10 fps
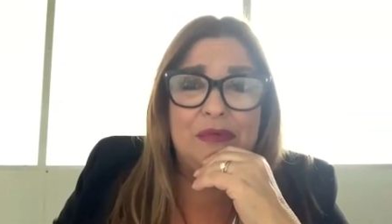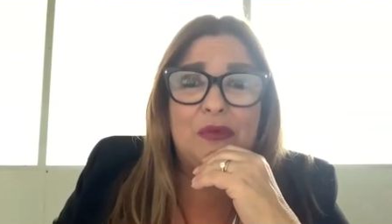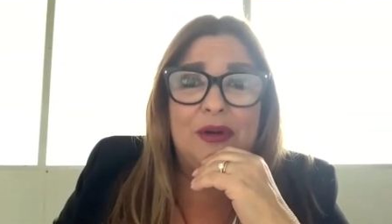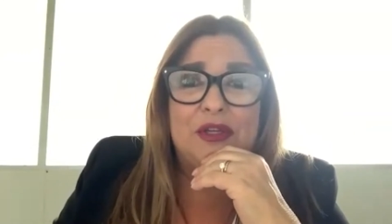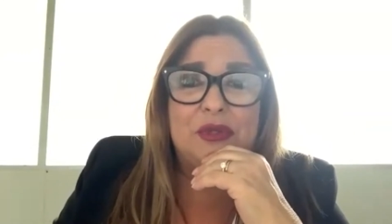
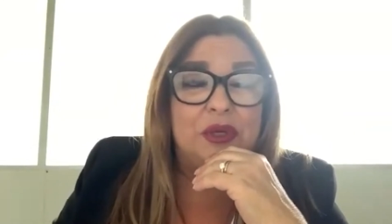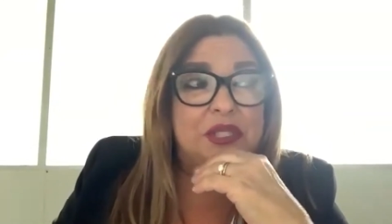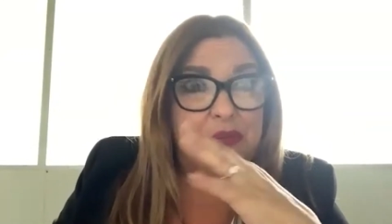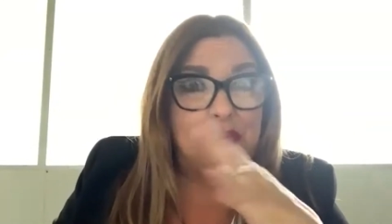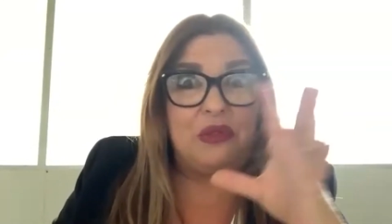wanted to
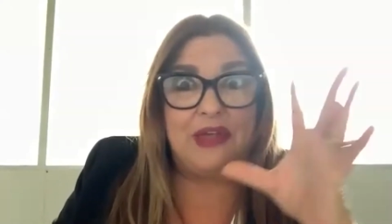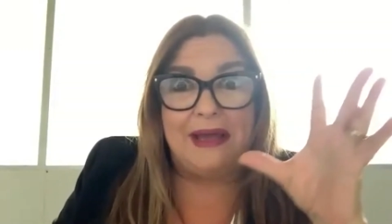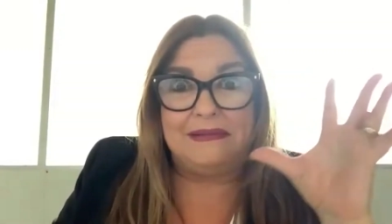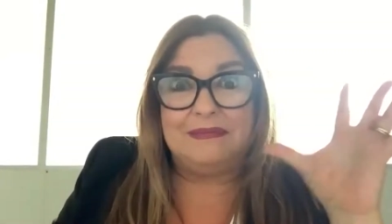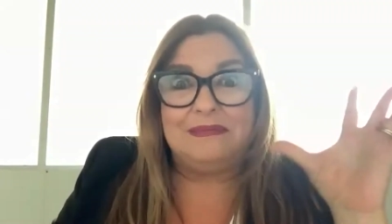explore
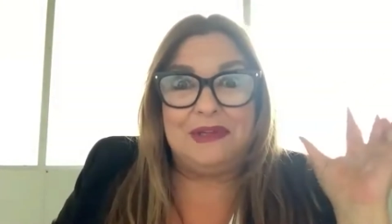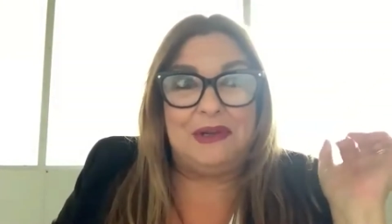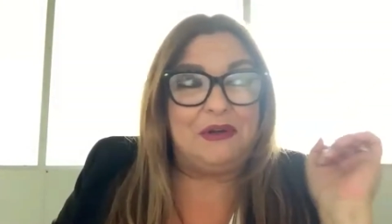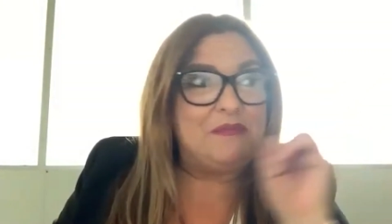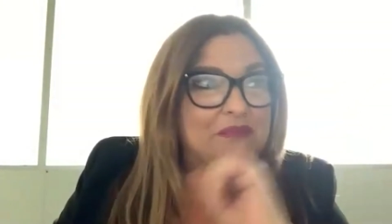that you
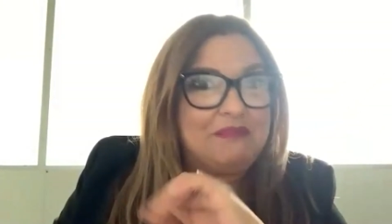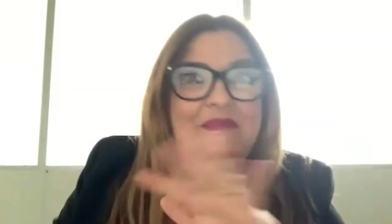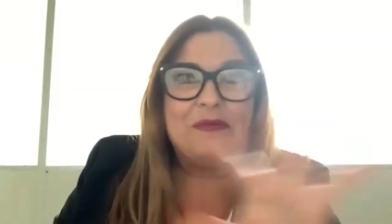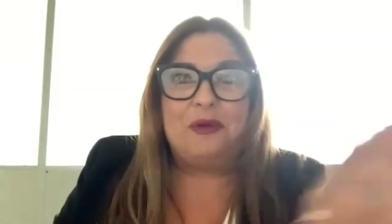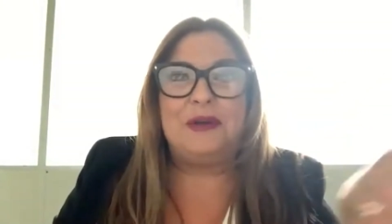know
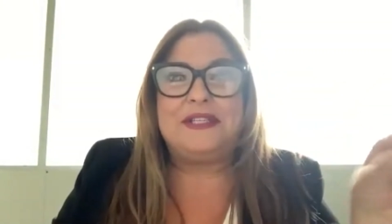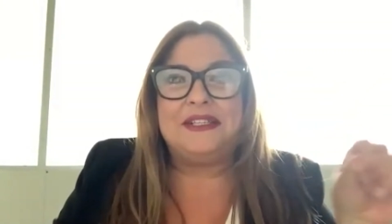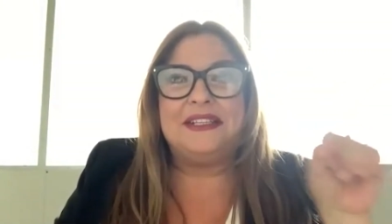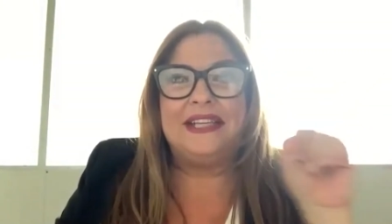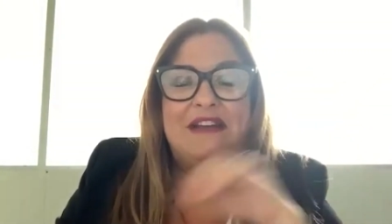wanted
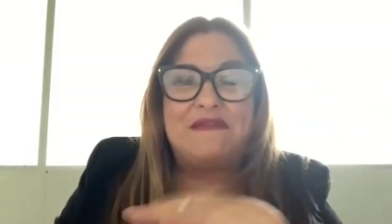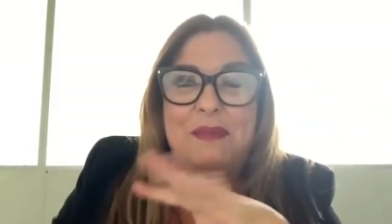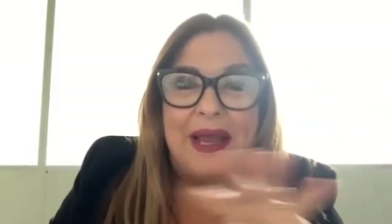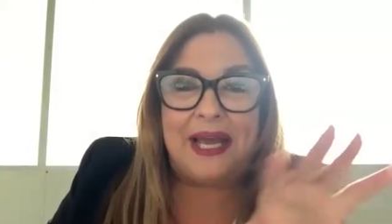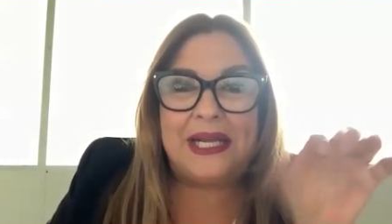to leave the
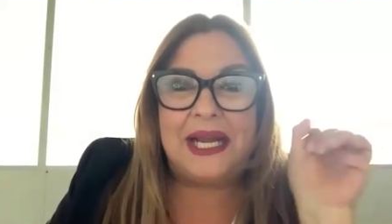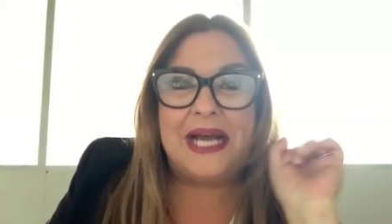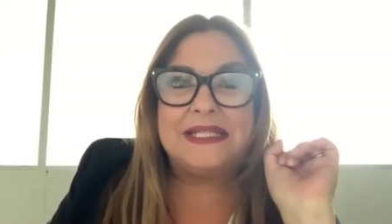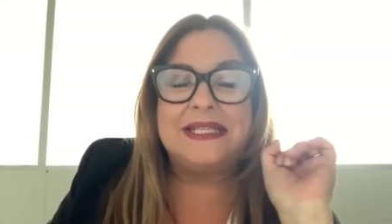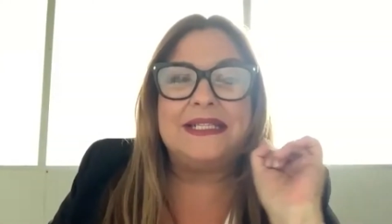ballet
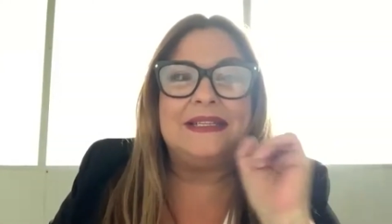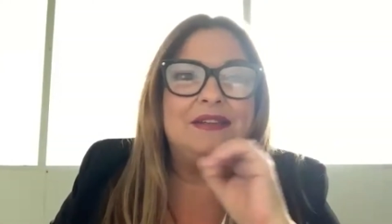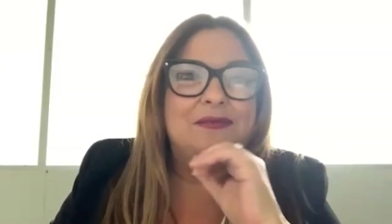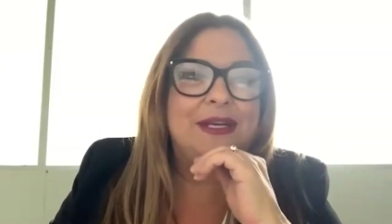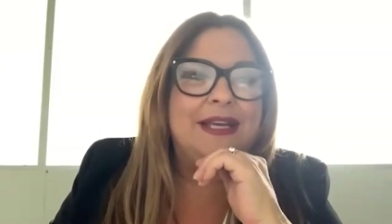classes
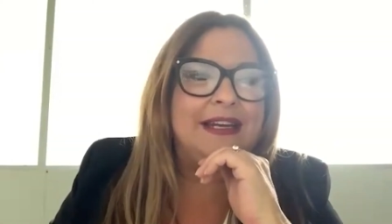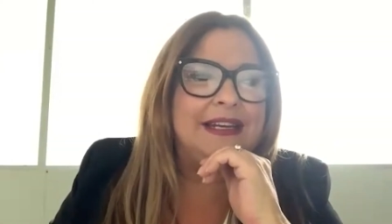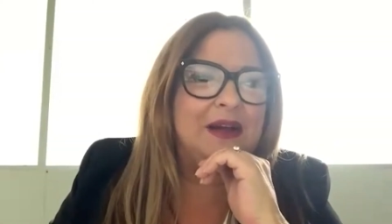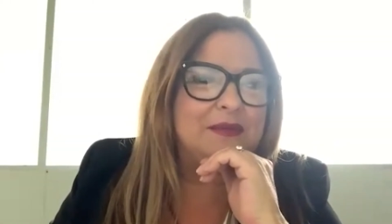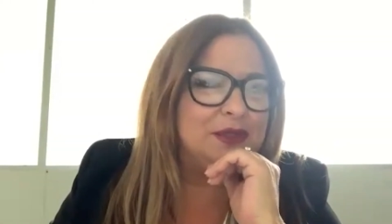and we
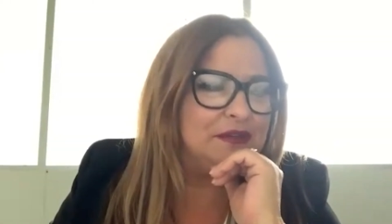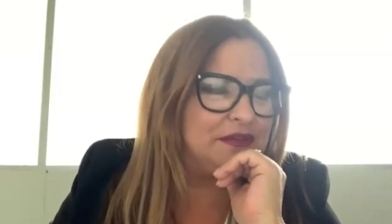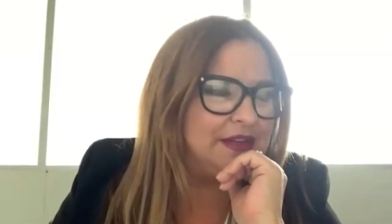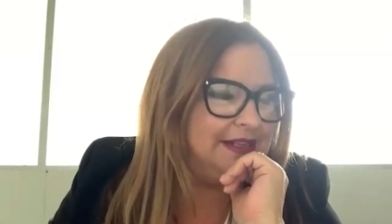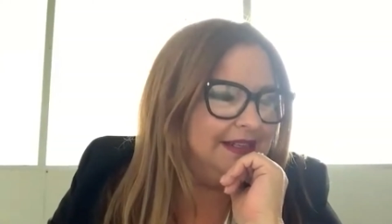ended up sort of
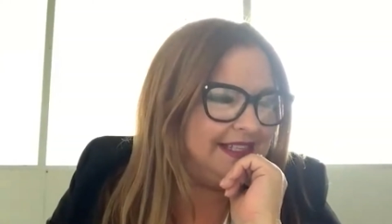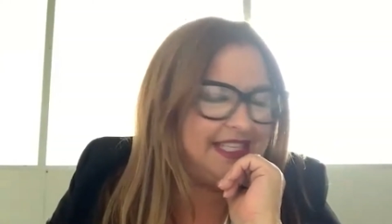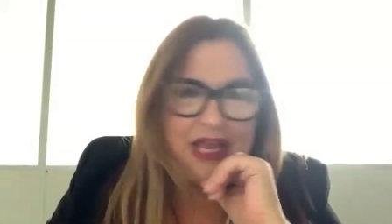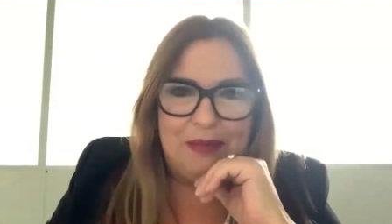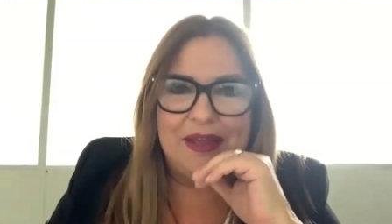
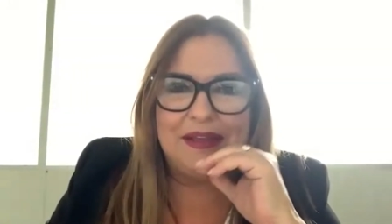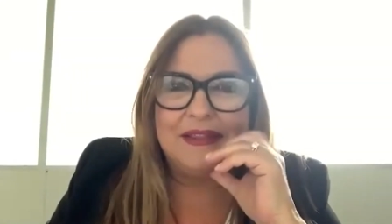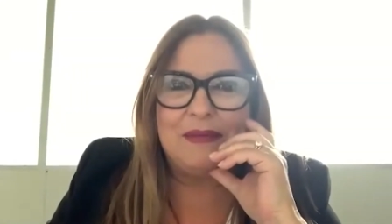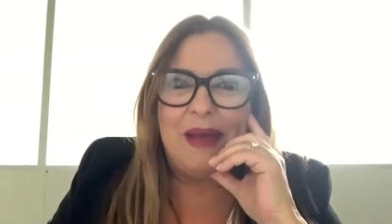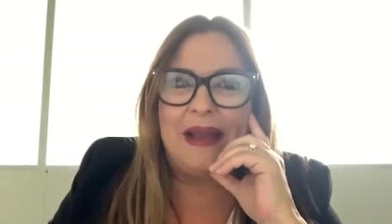skipping
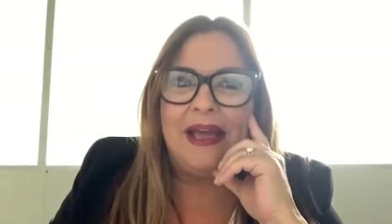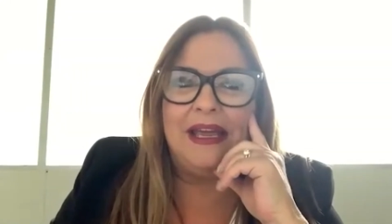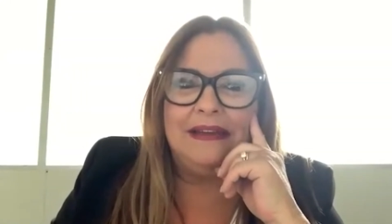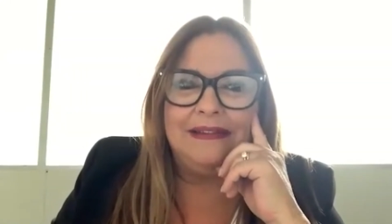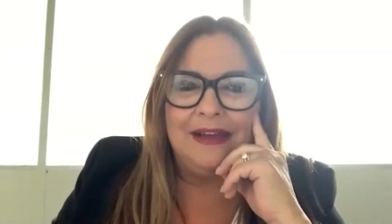the
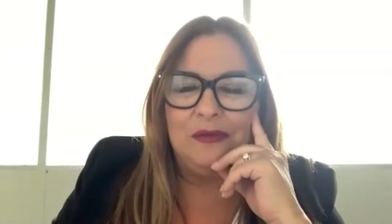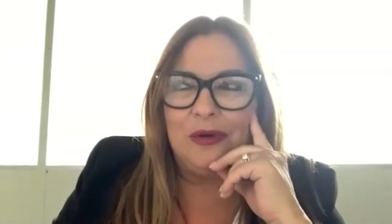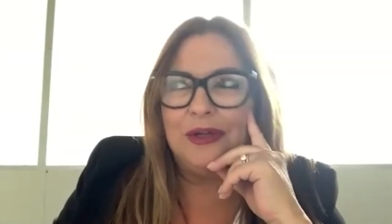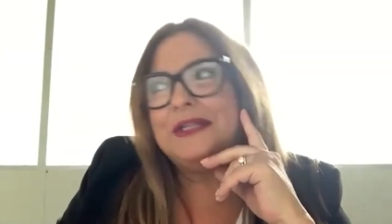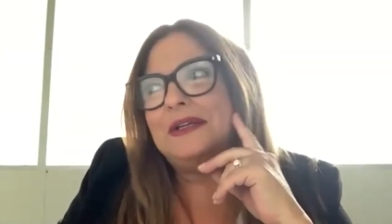ballet and, and
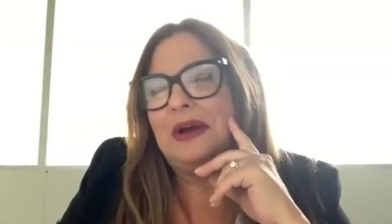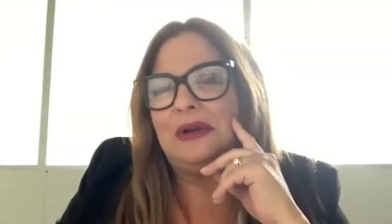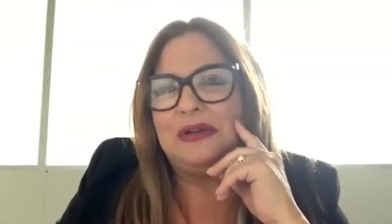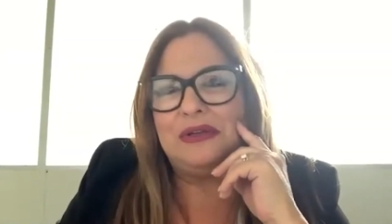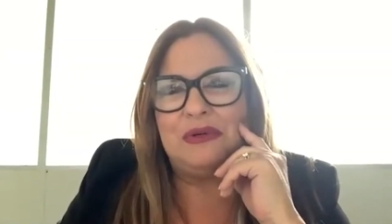wanting to go
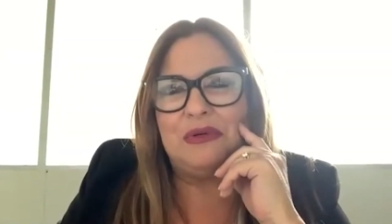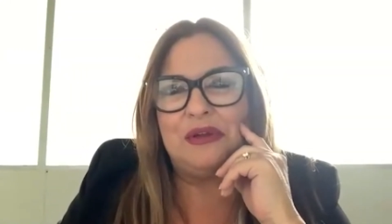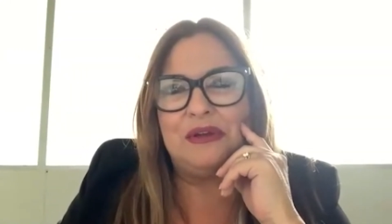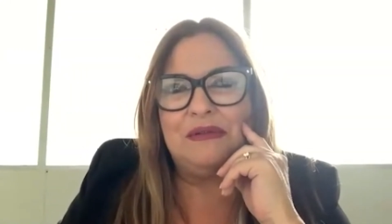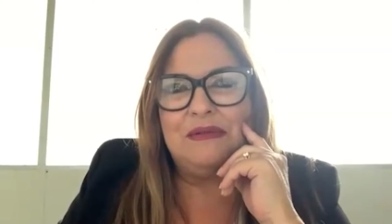and do all
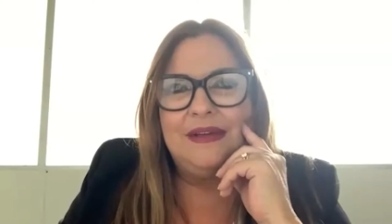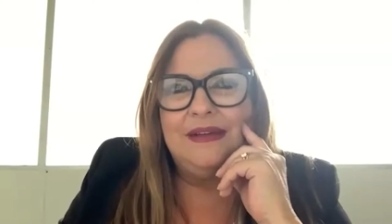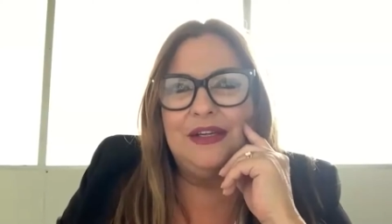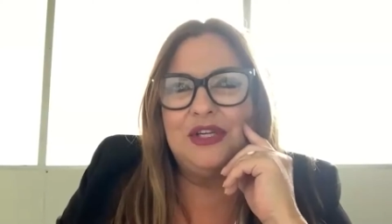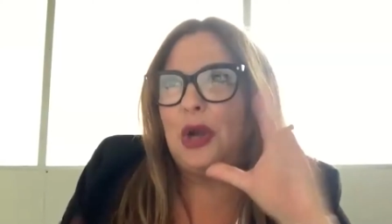the
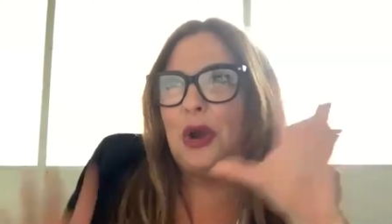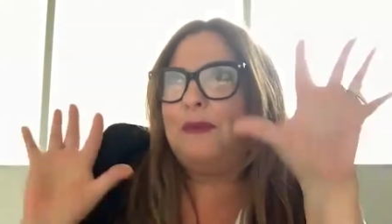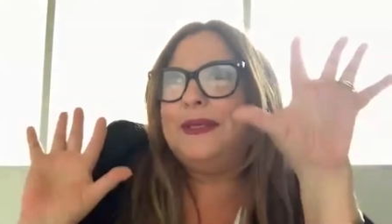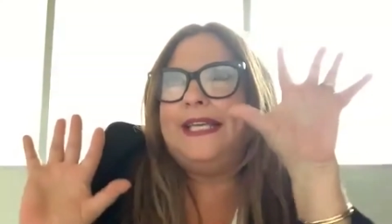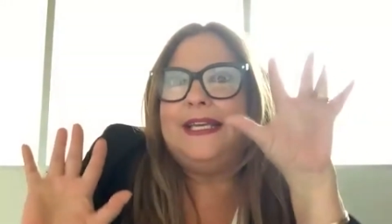show
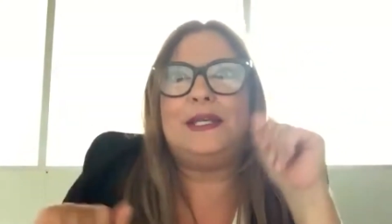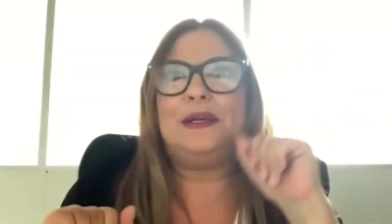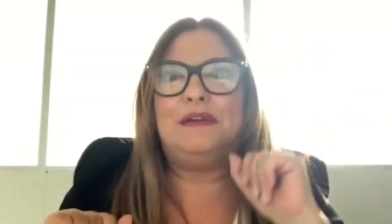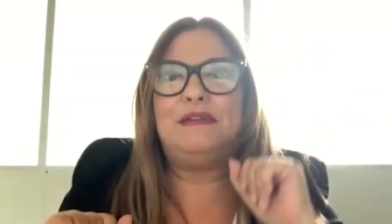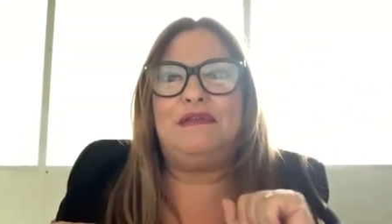busy
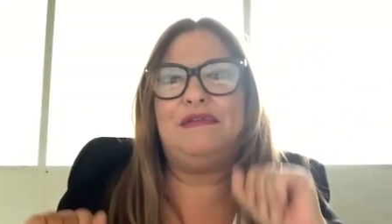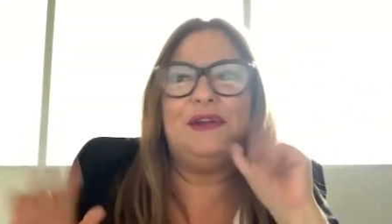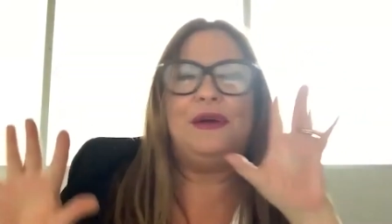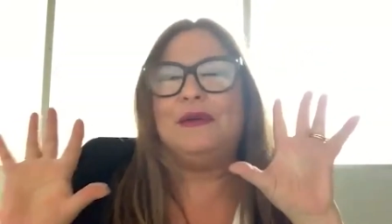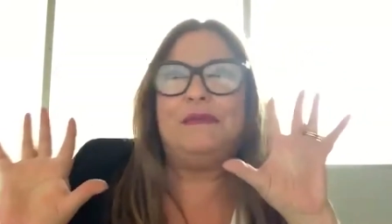sort of you
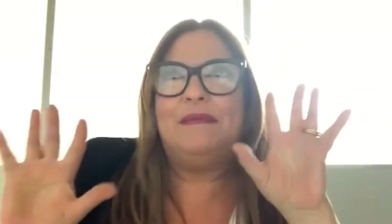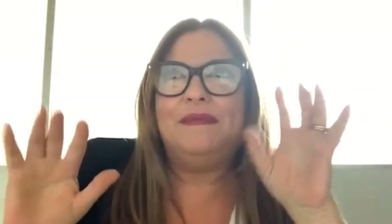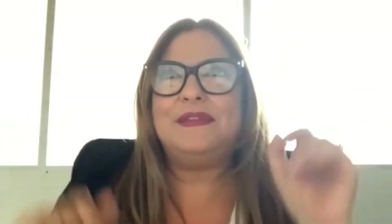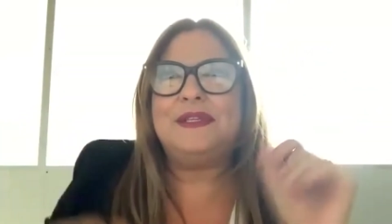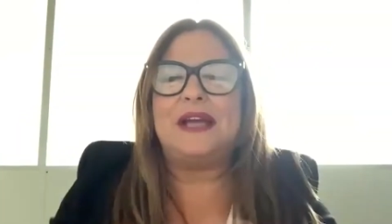know
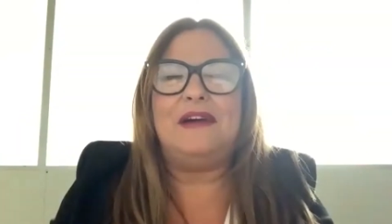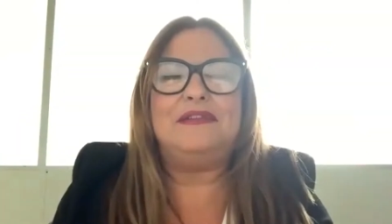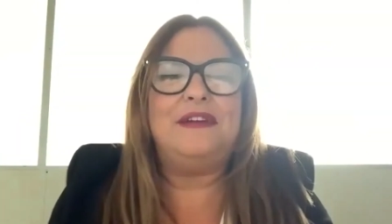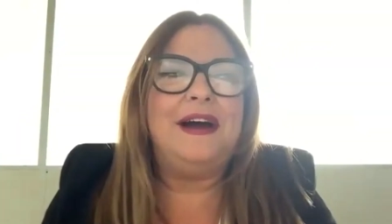stuff.